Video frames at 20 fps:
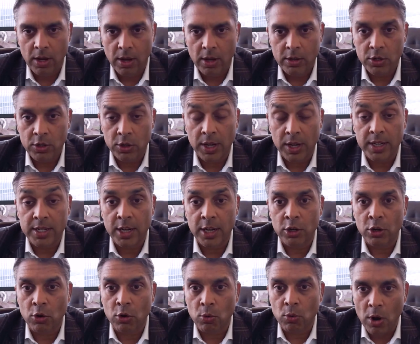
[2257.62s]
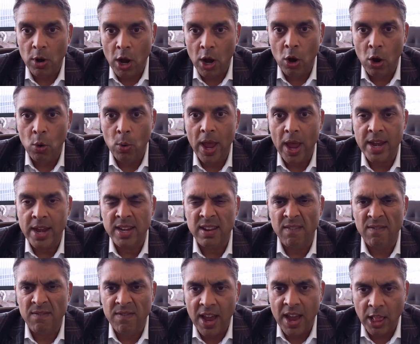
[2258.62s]
to continue to grow and
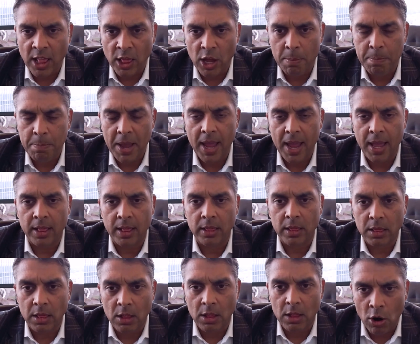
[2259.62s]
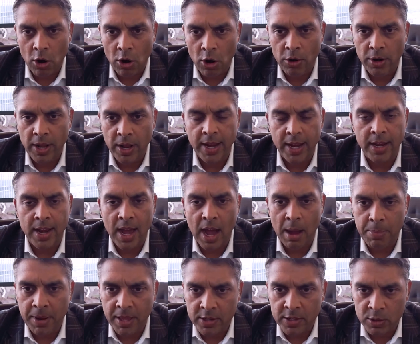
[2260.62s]
develop and learn and
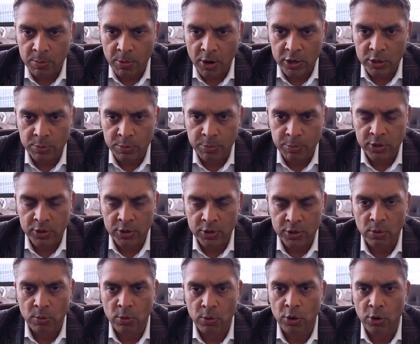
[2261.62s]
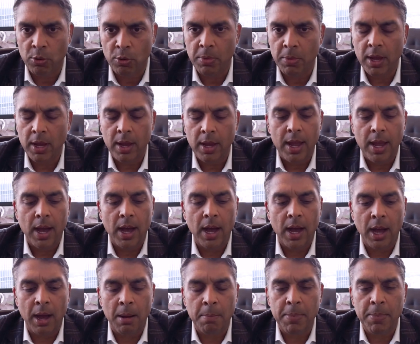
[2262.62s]
not be the smartest person in the room,
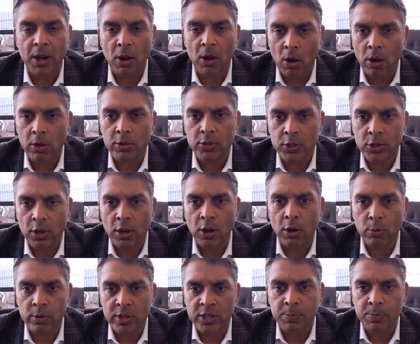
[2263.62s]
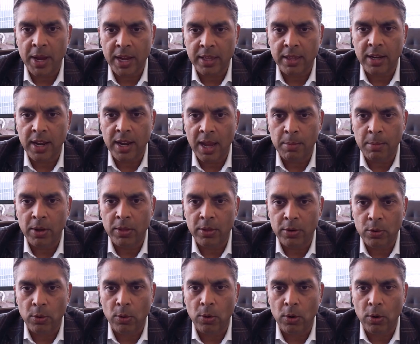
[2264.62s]
but also respect the name on the
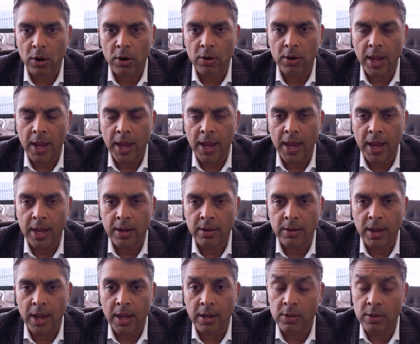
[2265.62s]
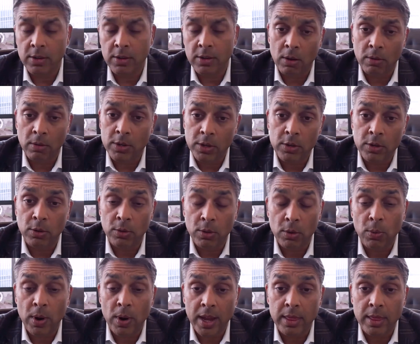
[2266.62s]
door and to do the
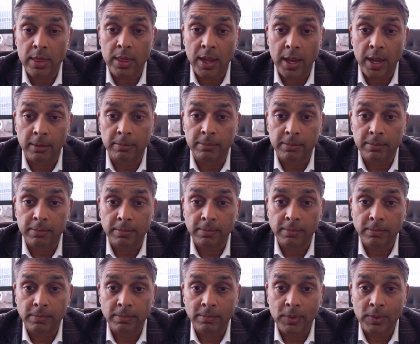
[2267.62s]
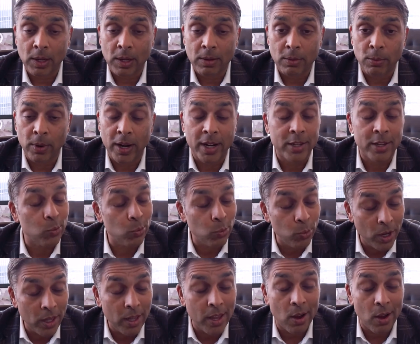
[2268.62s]
right thing when it's
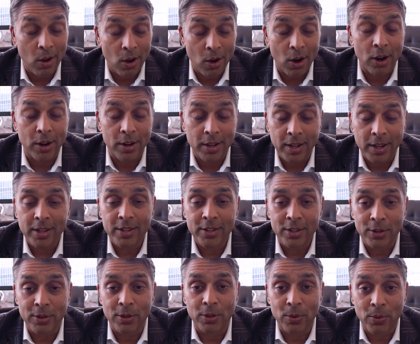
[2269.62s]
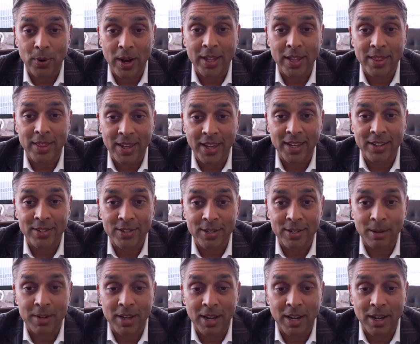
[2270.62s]
really hard to do the right things
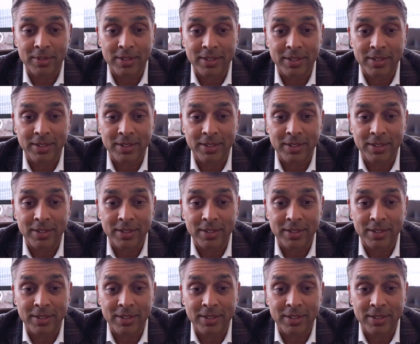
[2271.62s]
sometimes.